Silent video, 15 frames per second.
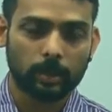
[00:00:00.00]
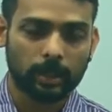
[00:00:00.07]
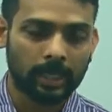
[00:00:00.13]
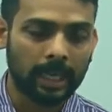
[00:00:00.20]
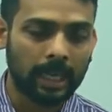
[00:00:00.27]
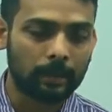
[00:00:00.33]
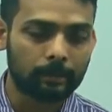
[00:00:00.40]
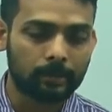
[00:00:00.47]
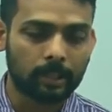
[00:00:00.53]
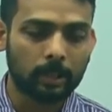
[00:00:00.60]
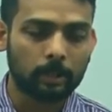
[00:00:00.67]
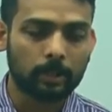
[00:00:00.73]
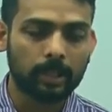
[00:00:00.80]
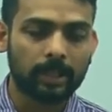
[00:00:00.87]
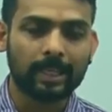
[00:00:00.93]
okay,
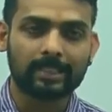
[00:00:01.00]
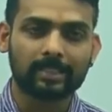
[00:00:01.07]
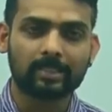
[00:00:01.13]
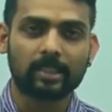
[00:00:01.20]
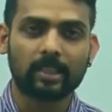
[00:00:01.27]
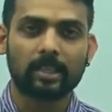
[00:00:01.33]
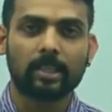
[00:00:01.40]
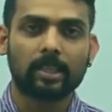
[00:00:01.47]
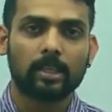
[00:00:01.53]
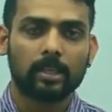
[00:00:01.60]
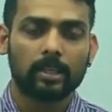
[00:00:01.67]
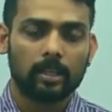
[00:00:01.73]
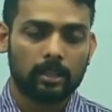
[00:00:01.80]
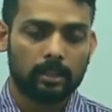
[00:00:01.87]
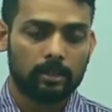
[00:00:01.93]
absolutely necessary
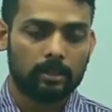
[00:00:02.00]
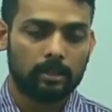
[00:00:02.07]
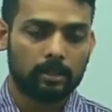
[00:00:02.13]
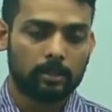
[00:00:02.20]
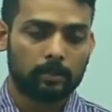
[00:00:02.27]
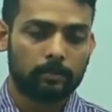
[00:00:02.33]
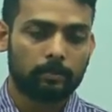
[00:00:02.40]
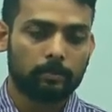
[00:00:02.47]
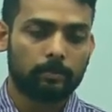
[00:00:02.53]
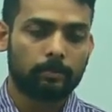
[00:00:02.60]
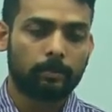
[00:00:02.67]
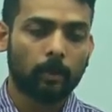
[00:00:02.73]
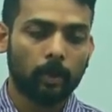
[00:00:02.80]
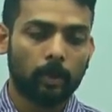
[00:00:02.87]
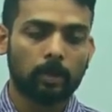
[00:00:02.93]
uh,
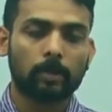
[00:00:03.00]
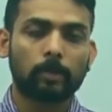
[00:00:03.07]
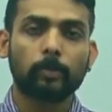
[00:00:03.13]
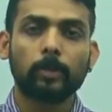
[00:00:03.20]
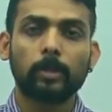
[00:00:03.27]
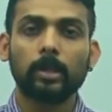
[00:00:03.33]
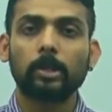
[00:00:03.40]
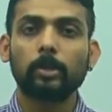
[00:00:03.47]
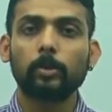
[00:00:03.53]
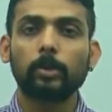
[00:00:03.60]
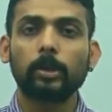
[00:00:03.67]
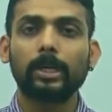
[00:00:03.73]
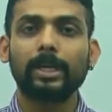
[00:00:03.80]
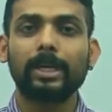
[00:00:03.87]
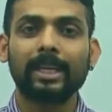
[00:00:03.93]
for the word to
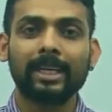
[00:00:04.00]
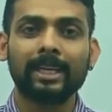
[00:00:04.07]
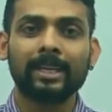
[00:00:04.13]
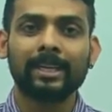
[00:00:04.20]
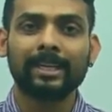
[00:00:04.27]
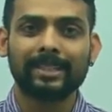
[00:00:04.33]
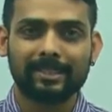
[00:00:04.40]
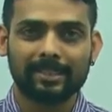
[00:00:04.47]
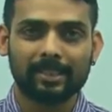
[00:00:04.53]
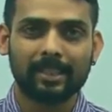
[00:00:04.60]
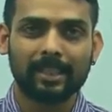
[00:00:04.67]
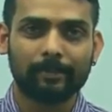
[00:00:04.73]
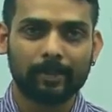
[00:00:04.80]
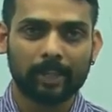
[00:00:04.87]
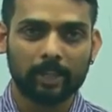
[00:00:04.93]
retain its
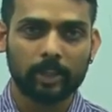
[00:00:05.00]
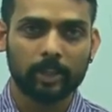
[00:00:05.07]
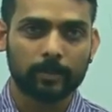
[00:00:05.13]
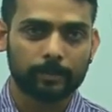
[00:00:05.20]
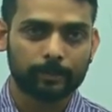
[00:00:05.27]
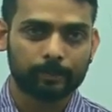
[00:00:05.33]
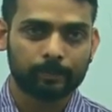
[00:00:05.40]
definition.